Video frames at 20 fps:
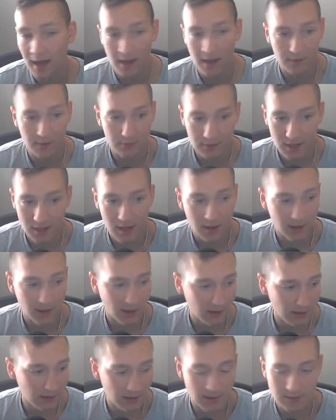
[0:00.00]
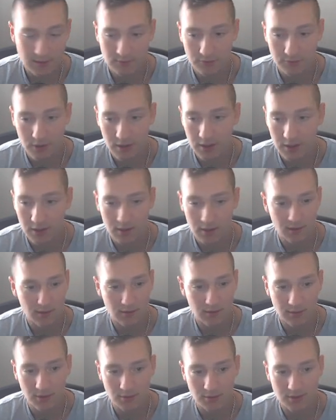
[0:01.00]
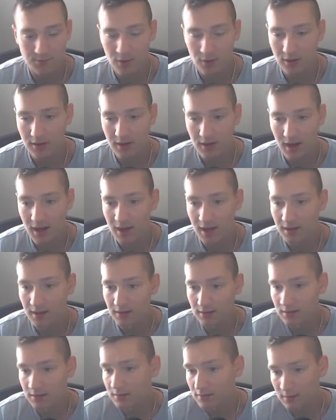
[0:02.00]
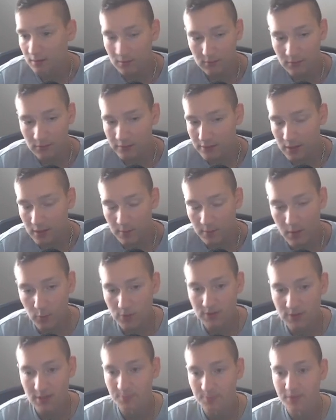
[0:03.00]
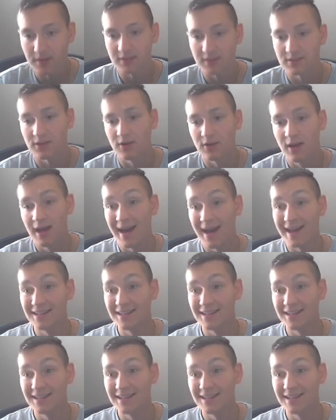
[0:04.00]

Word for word: uh, Vitalik, I think he's a very you know smart guy, and I think that we'll come up with something. So I